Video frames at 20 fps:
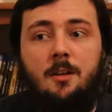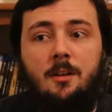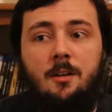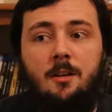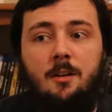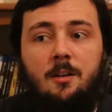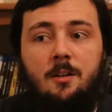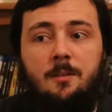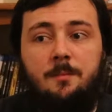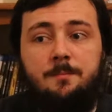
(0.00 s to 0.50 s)

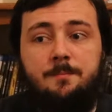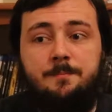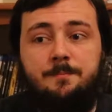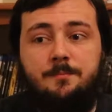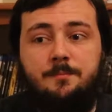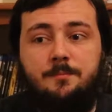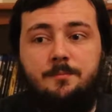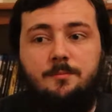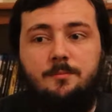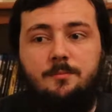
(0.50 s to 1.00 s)

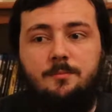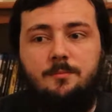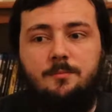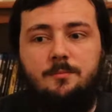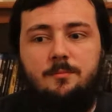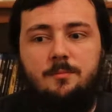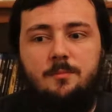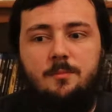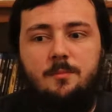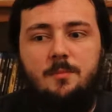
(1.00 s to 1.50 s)

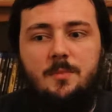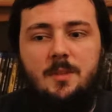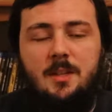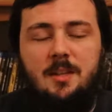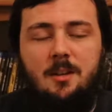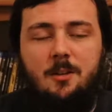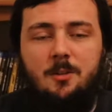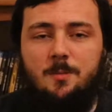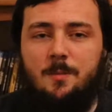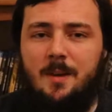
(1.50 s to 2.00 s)

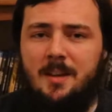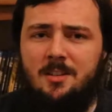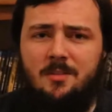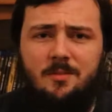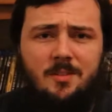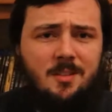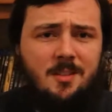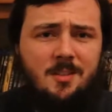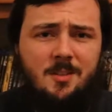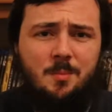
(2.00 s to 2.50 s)
and I was
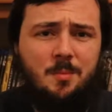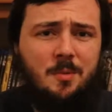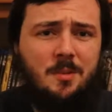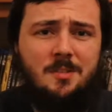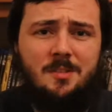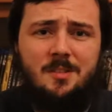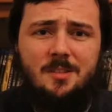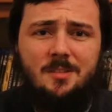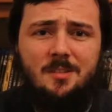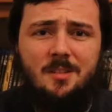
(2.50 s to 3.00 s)
massively
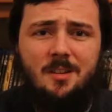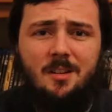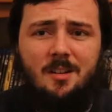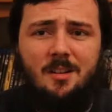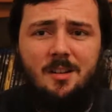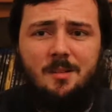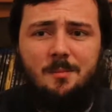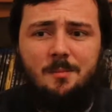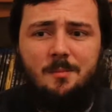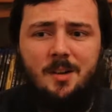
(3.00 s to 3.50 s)
disappointed.
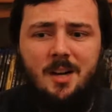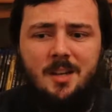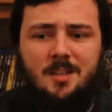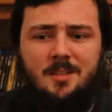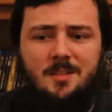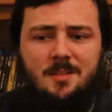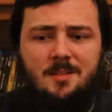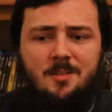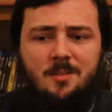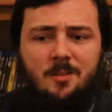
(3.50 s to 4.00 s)
I
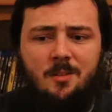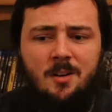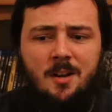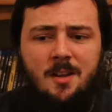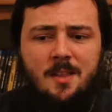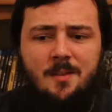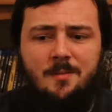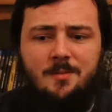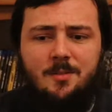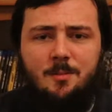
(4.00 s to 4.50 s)
did not like
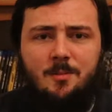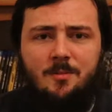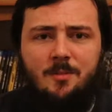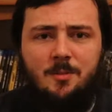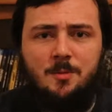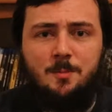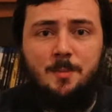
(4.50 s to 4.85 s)
that film. I thought it was